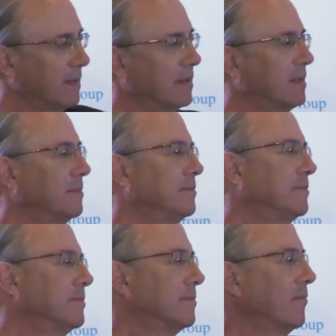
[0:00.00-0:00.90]

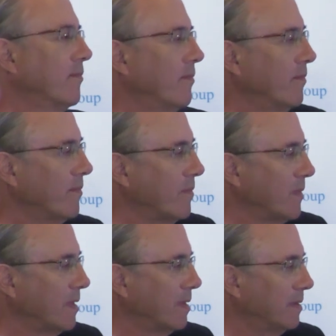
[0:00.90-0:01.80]

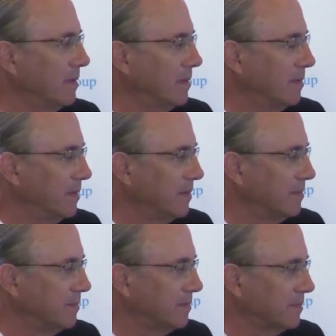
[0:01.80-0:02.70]

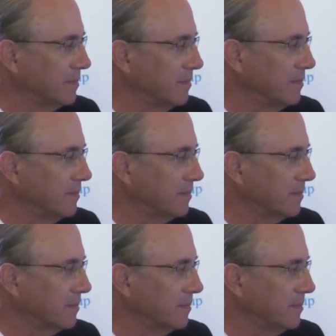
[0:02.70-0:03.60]

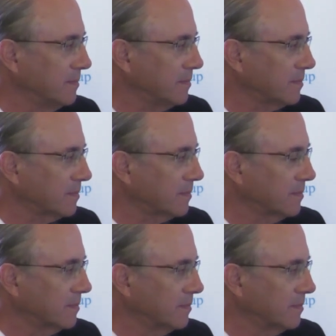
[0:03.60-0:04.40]
The person shown says nothing.